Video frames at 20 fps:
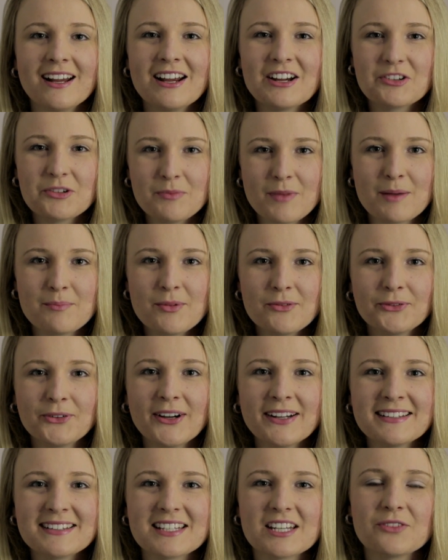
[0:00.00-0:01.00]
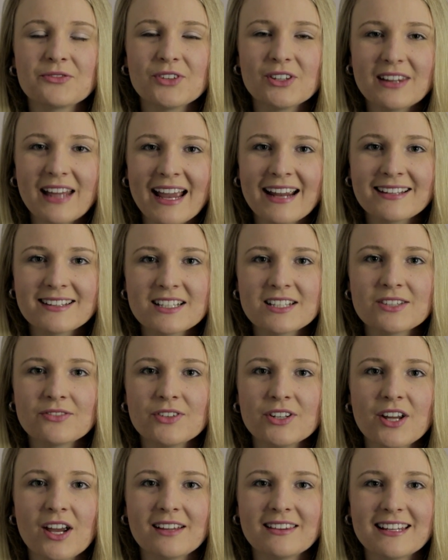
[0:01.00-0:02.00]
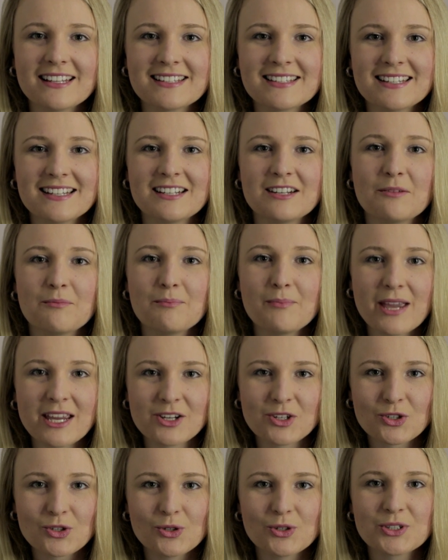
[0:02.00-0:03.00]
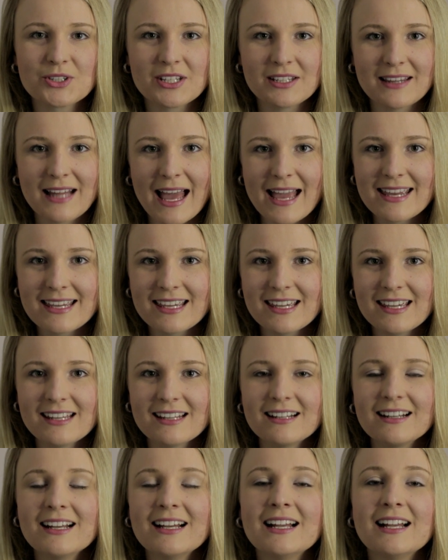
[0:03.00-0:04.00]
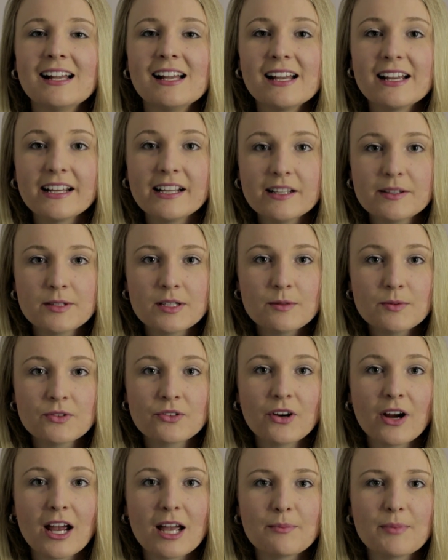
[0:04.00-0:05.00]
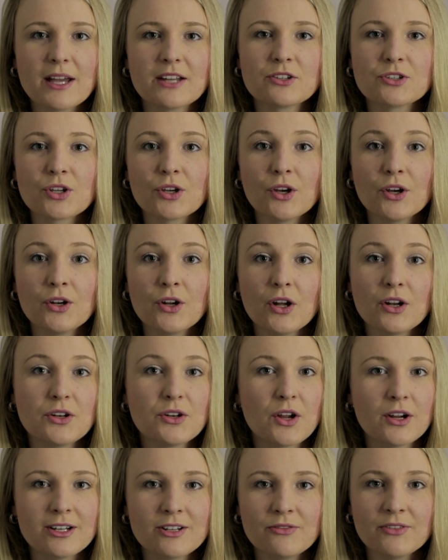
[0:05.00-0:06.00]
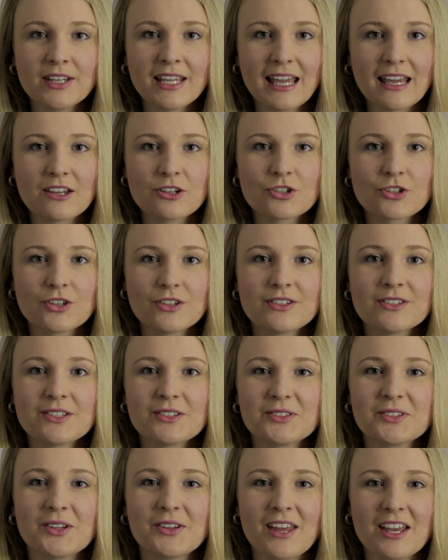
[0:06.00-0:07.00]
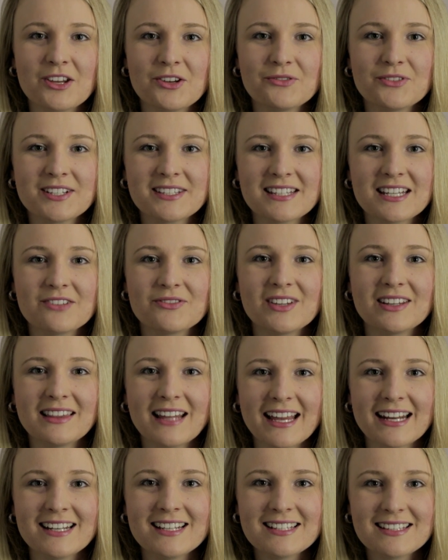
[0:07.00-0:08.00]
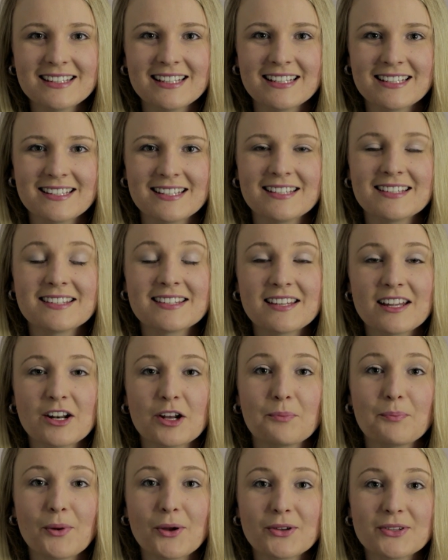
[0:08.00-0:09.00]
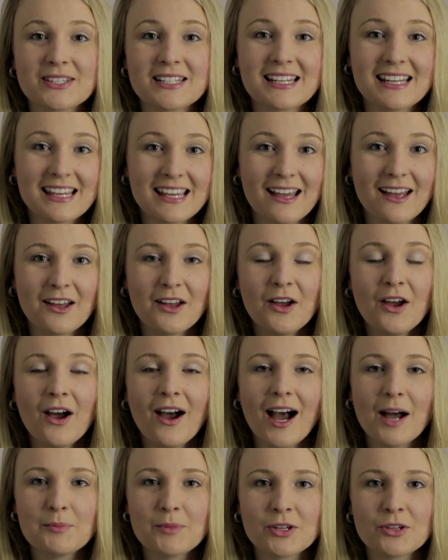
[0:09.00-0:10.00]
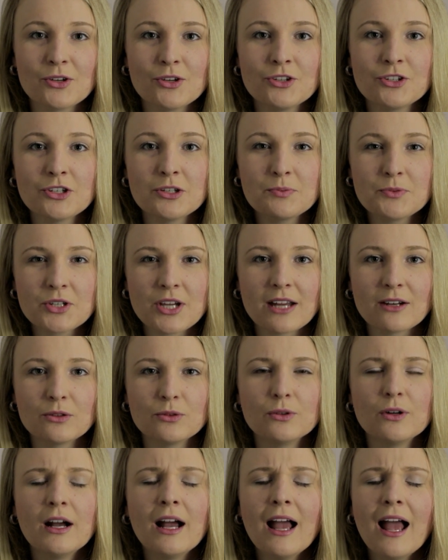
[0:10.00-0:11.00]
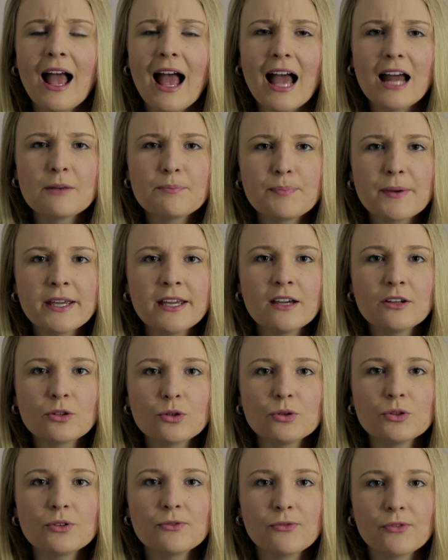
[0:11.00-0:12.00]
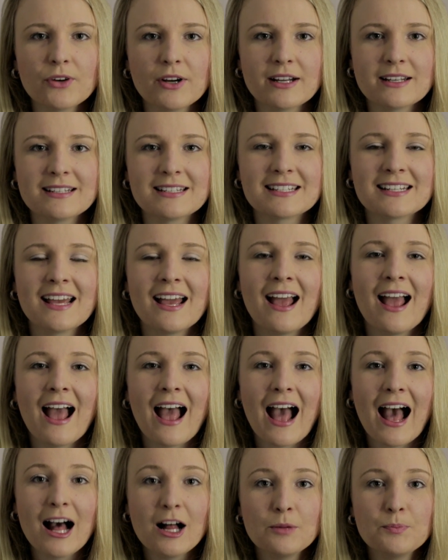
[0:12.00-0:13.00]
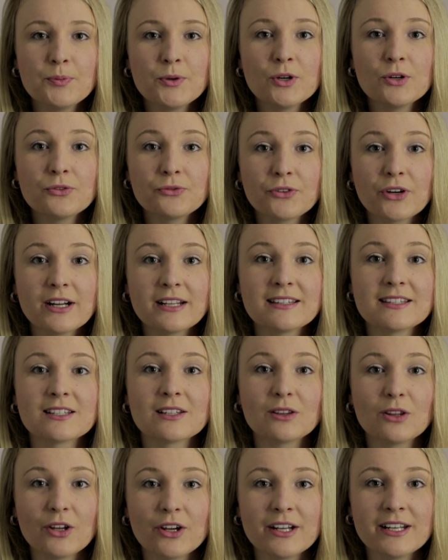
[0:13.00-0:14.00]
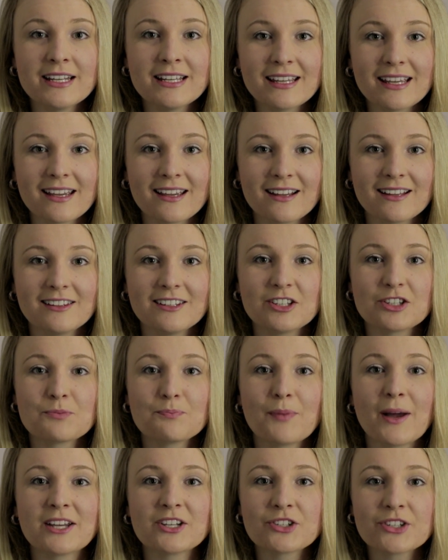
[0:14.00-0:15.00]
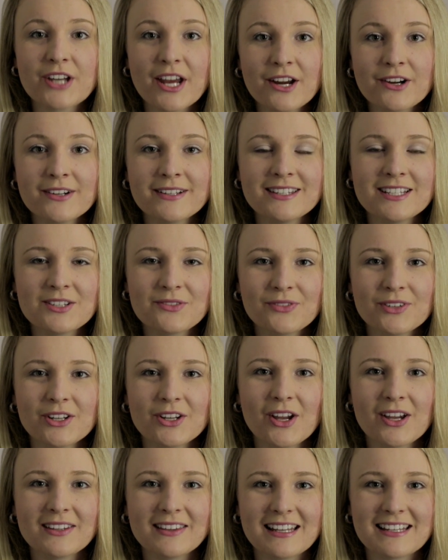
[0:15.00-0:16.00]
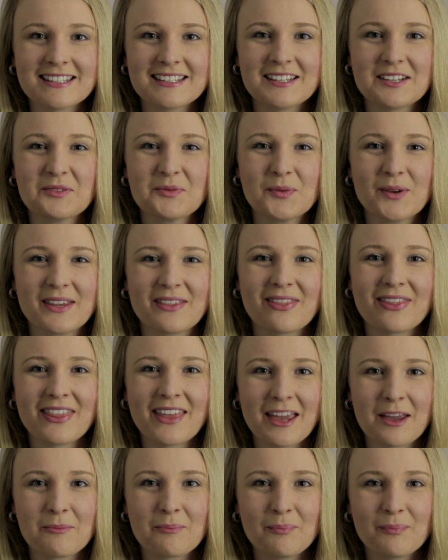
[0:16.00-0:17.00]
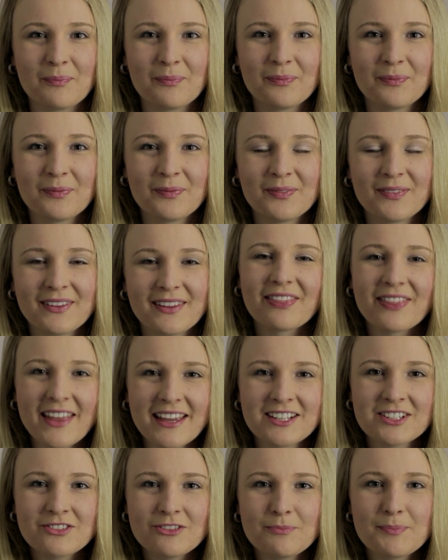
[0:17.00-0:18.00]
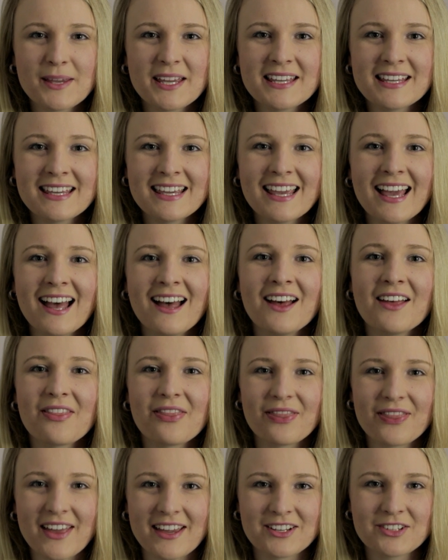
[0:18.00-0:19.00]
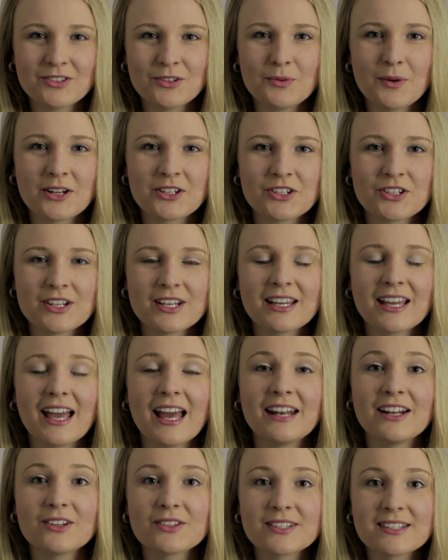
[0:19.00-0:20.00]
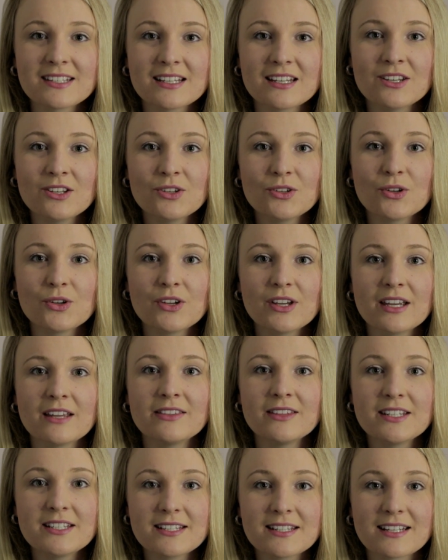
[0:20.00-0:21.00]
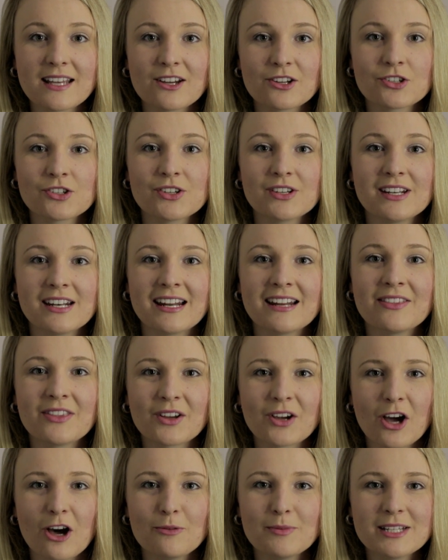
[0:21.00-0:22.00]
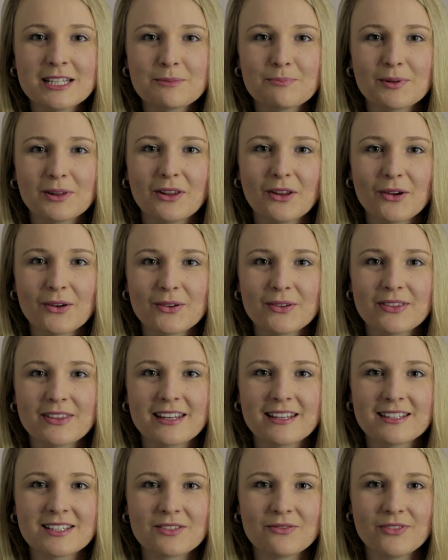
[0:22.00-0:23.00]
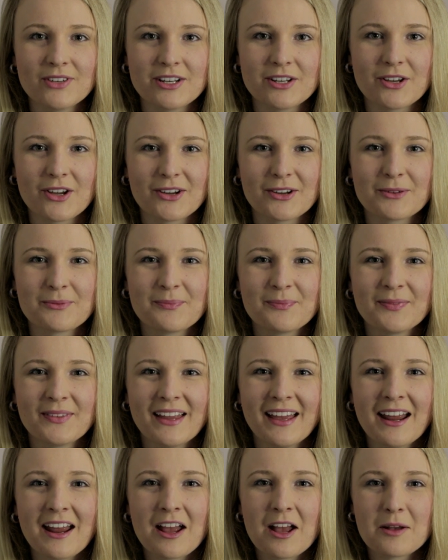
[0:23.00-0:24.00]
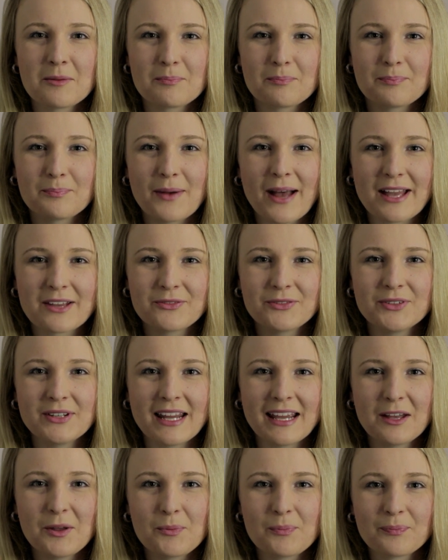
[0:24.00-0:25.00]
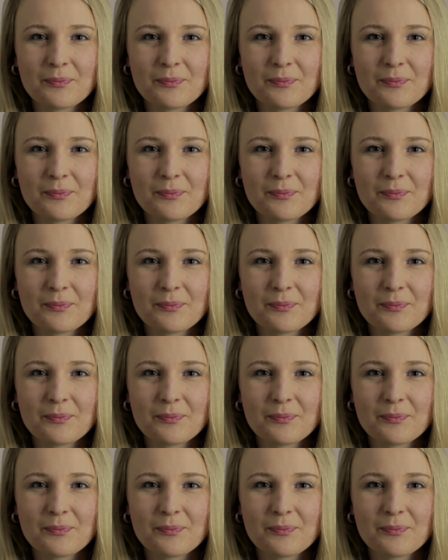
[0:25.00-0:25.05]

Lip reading: Remember friends, if you like this video lesson, make sure to like it, hit subscribe and turn on notifications so that you receive the latest lessons that I post here on my YouTube channel, and be a good friend. Help your friends learning English by sharing this video lesson with them. Thanks for being here, thanks for watching, and I'll see you in the discussion in the comments below this video. Bye for now.